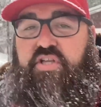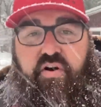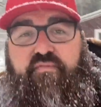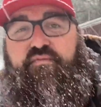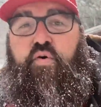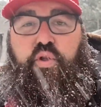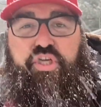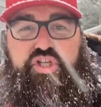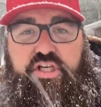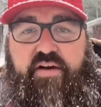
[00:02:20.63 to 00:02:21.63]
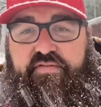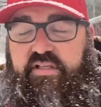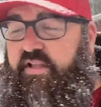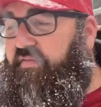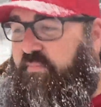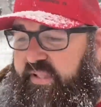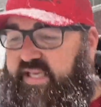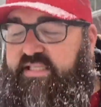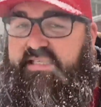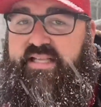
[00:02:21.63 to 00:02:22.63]
are foolish enough to live in
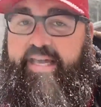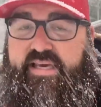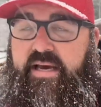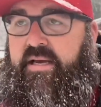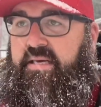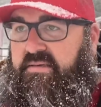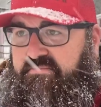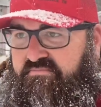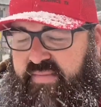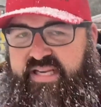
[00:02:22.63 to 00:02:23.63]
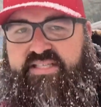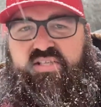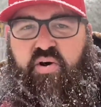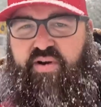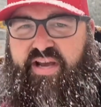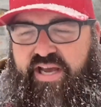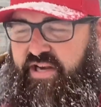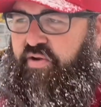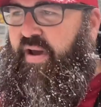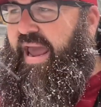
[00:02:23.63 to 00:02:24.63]
places like Minnesota and
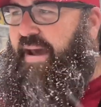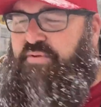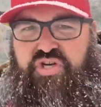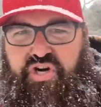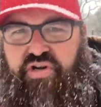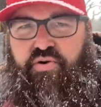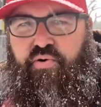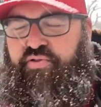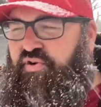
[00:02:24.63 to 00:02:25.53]
New Hampshire and Northern